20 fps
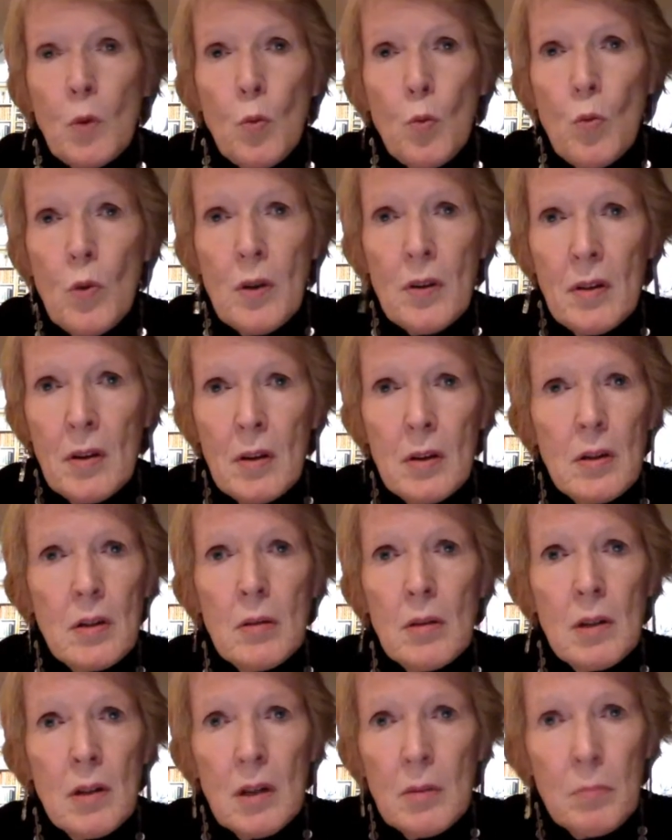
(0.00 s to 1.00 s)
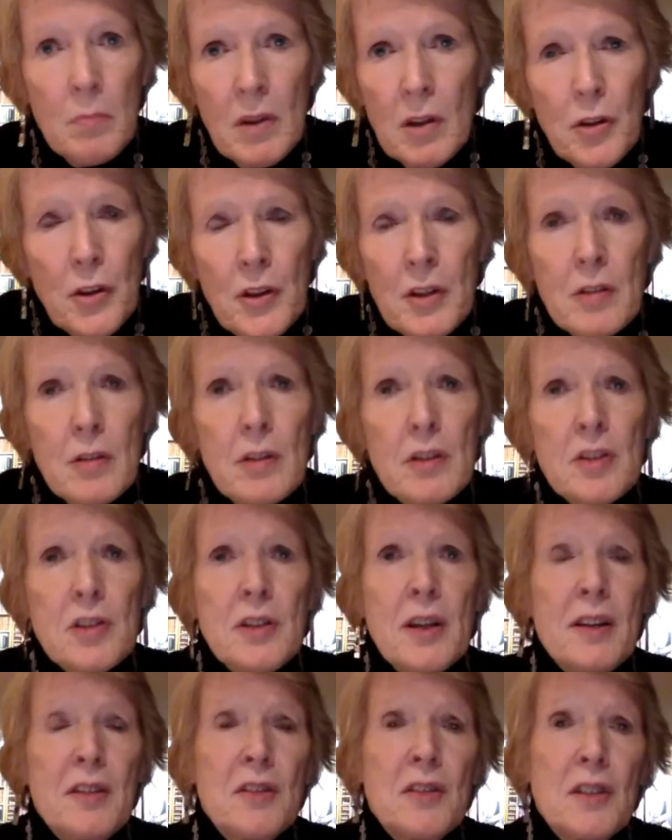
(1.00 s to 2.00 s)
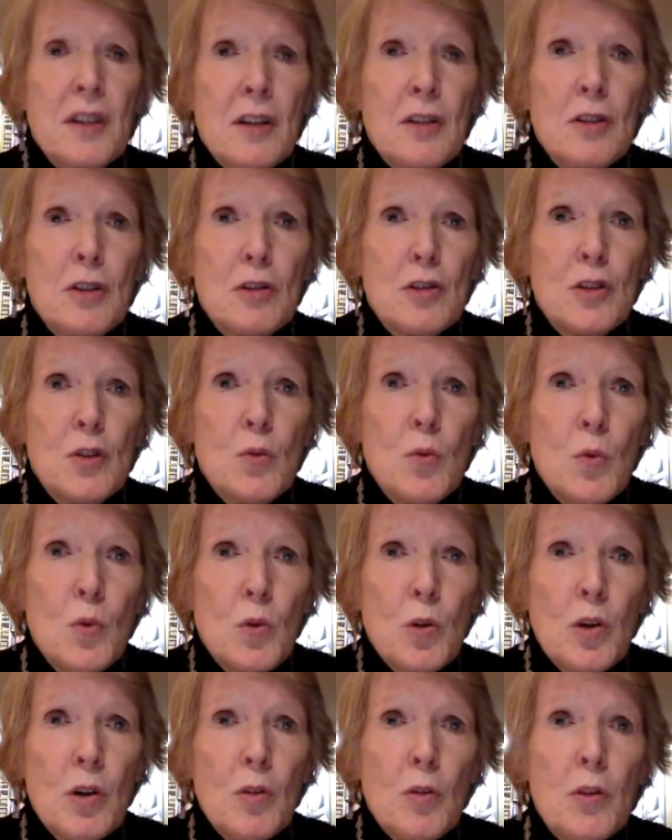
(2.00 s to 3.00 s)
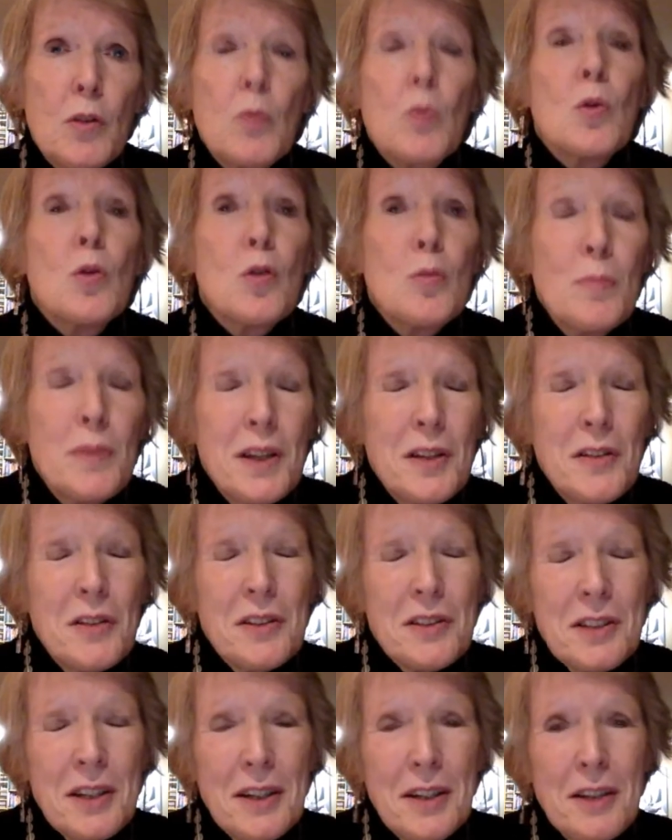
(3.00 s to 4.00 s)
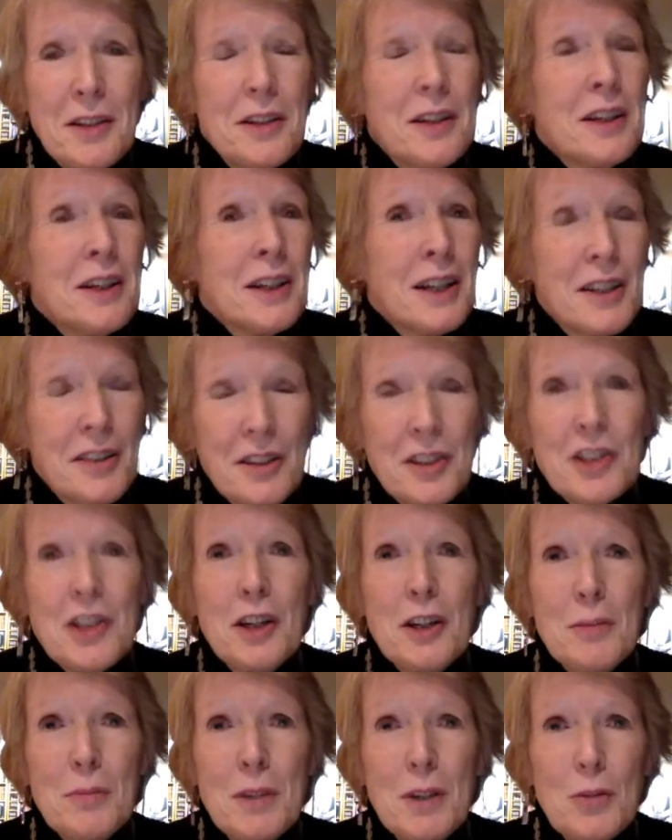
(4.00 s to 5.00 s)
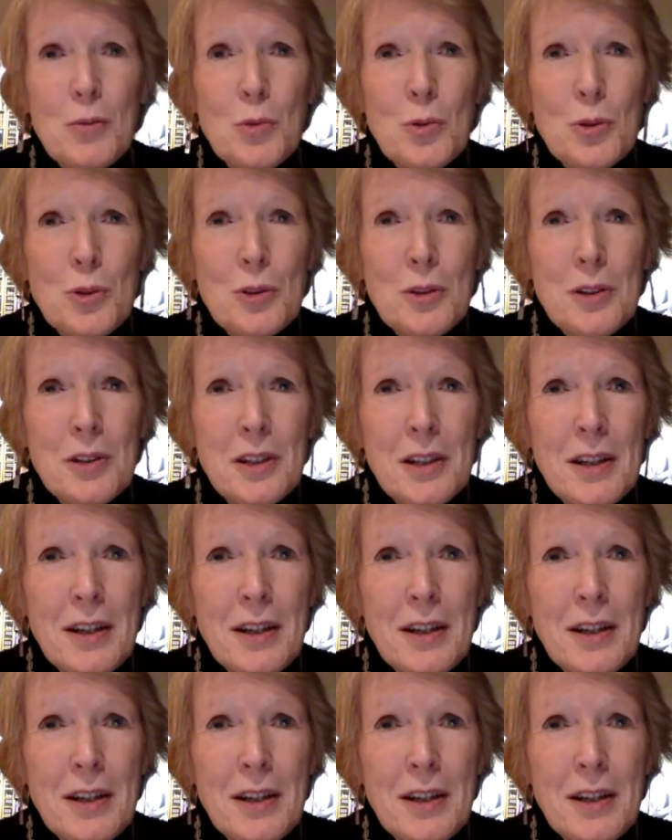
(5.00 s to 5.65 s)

One theorist has said that the war, the war made the state and the state made war.